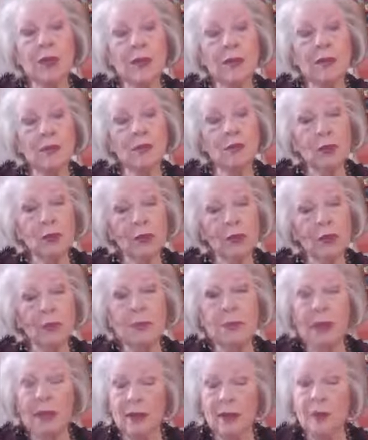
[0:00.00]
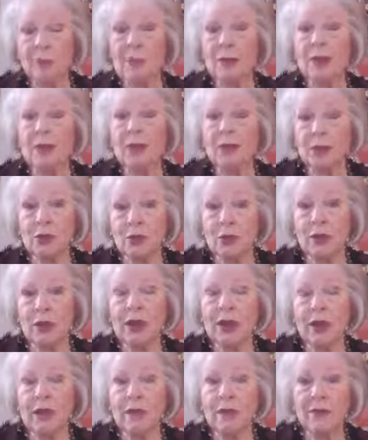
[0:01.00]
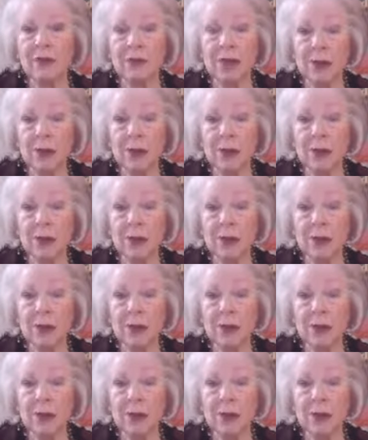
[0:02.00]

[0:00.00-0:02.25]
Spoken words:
It really paid the bills. It took care of us.